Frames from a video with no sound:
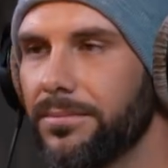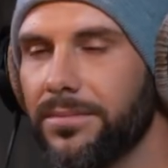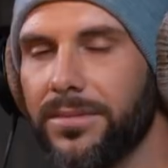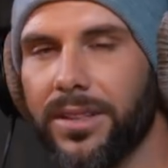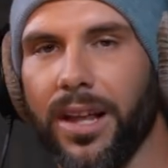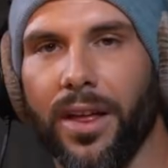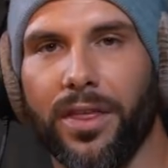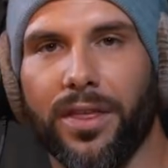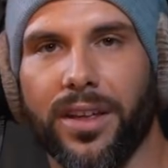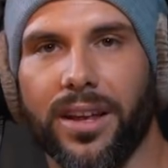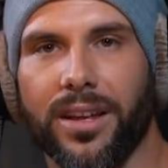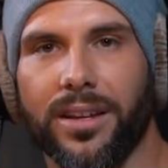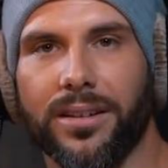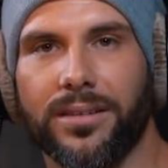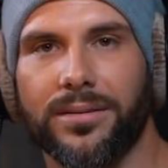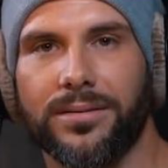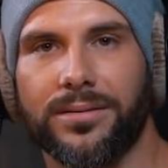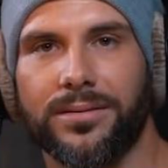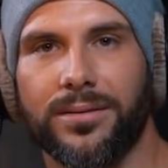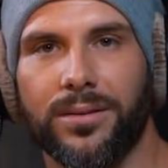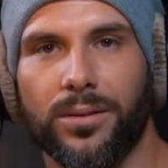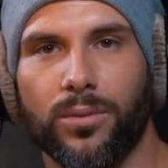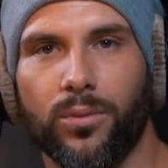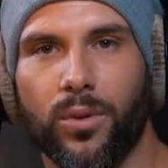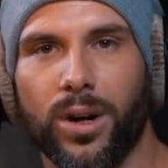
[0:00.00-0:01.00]
nothing
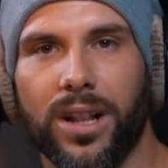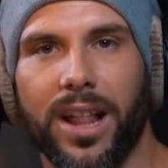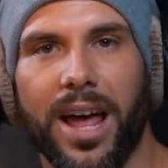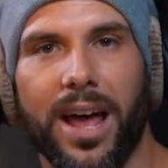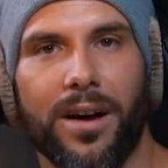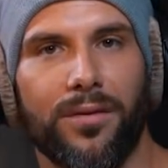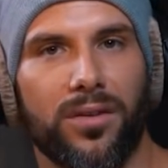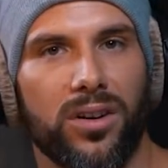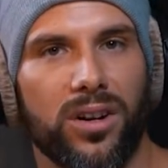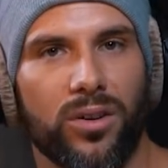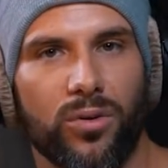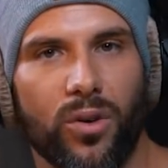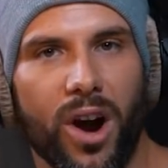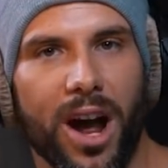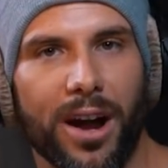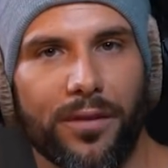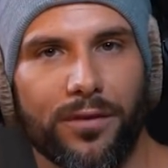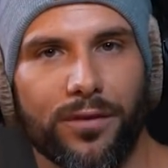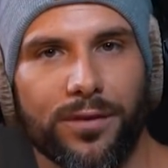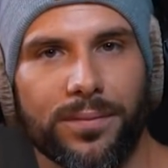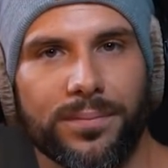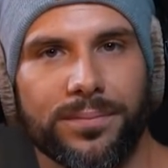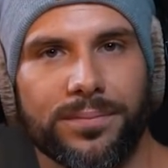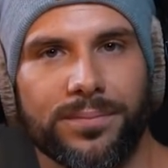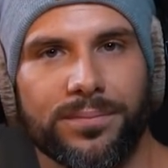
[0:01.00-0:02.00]
will ever arrive.
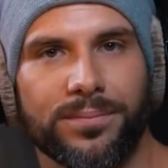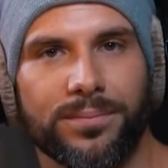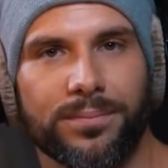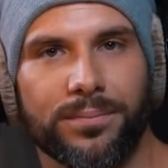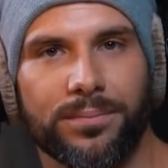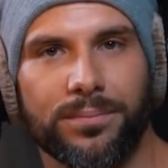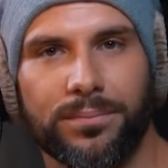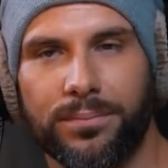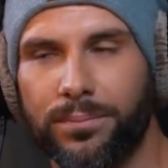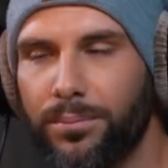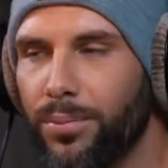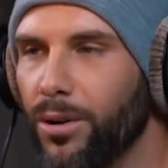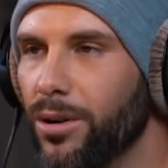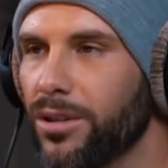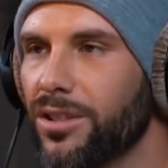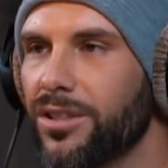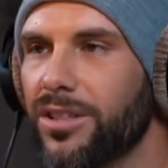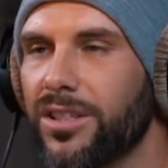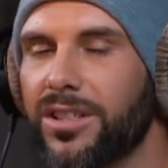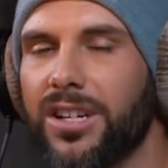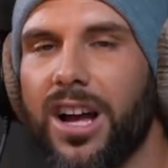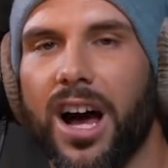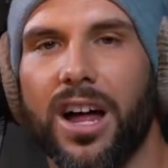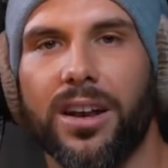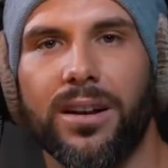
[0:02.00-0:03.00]
Person
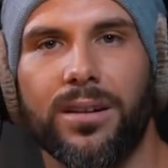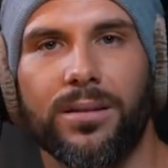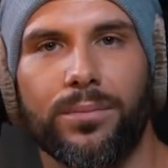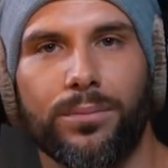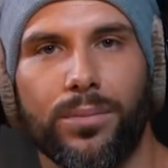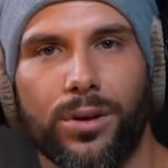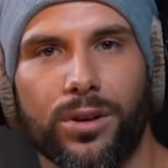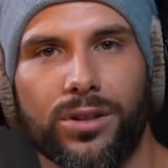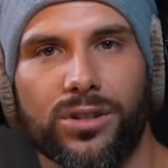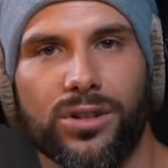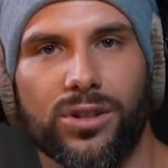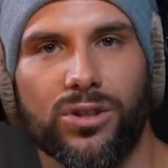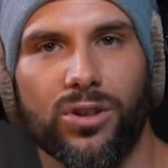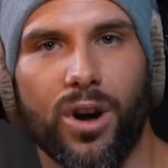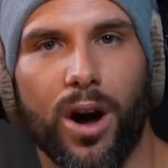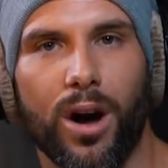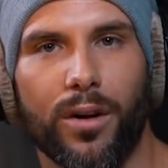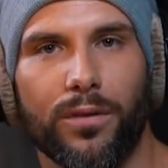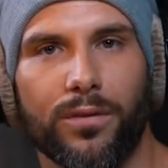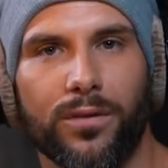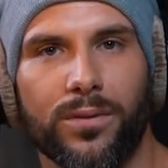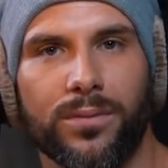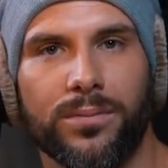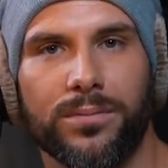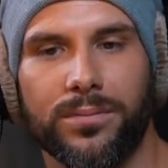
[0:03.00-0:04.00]
is gone, person is
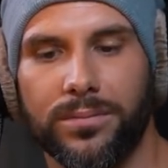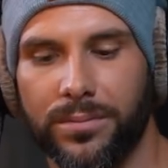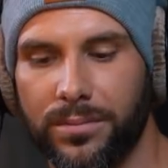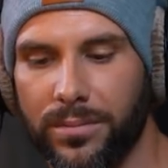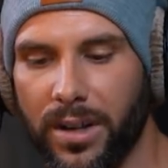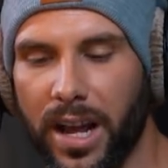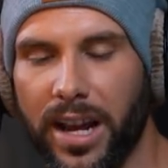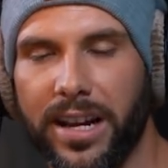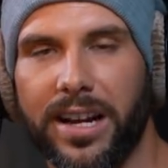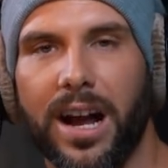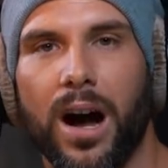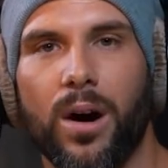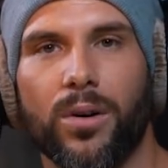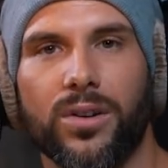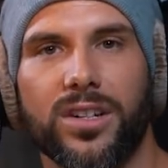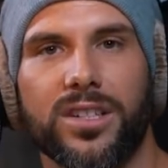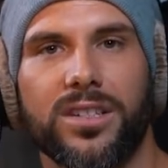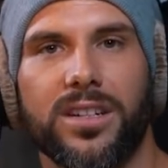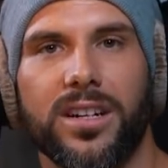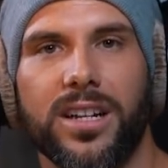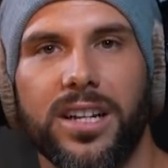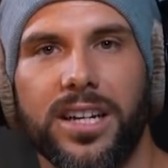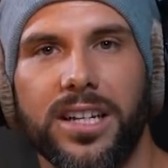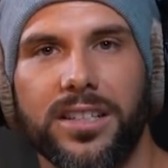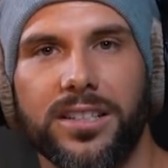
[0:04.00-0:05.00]
off, account is
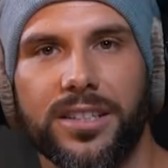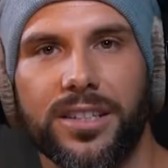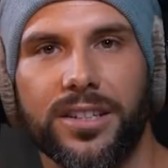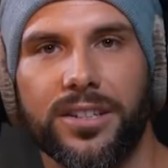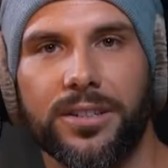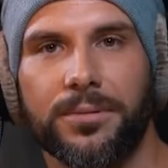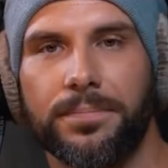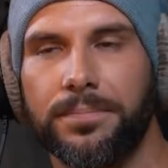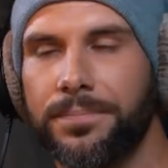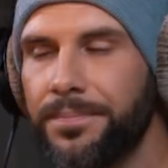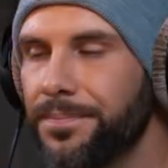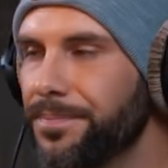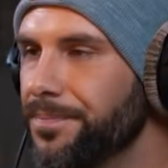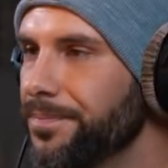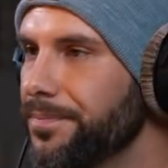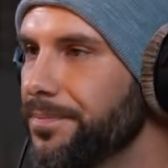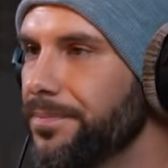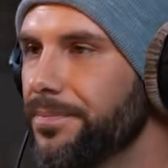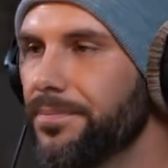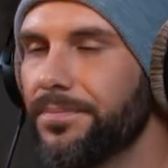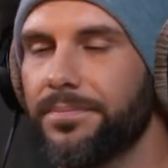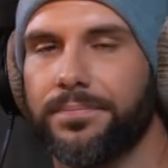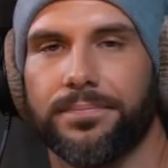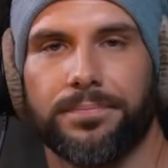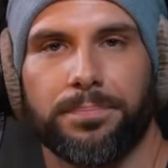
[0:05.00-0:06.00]
deleted,
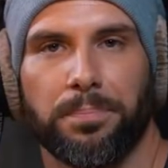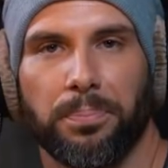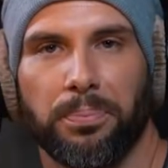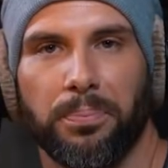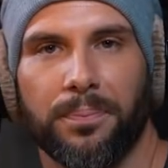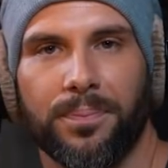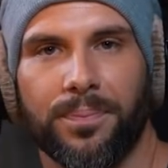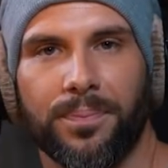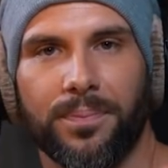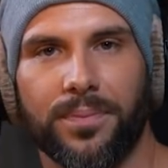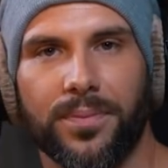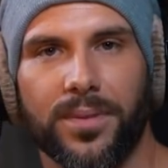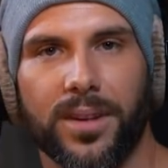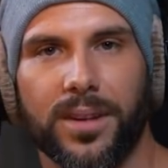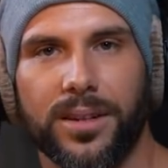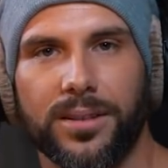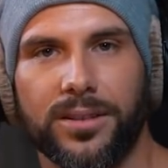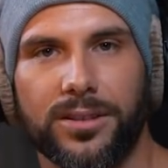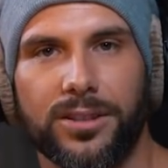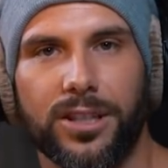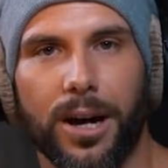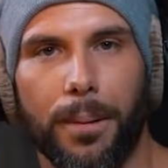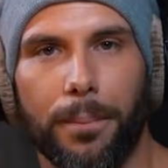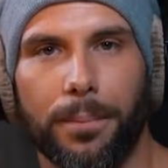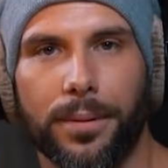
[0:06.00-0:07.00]

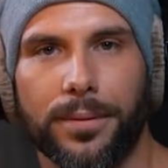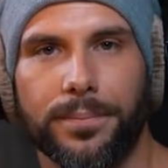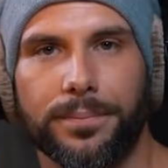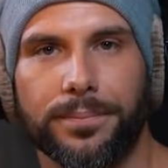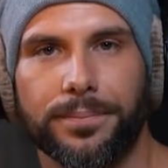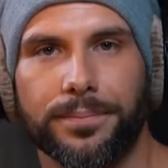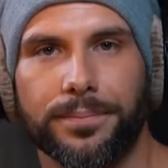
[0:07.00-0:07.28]
dump.